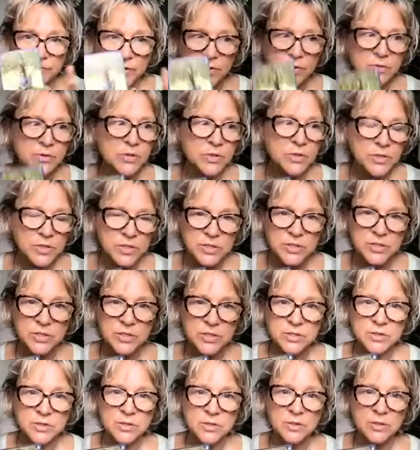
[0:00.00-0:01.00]

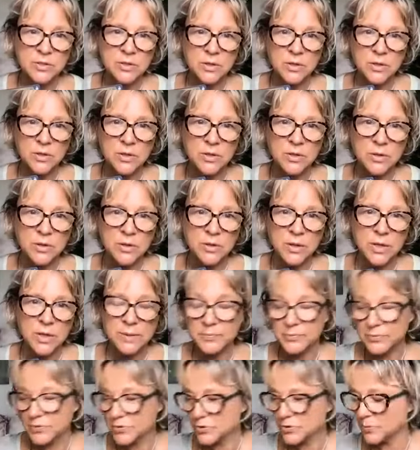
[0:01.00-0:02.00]
focused,
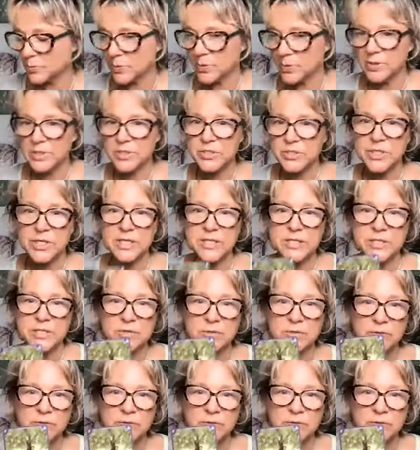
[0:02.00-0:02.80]
I do apologize,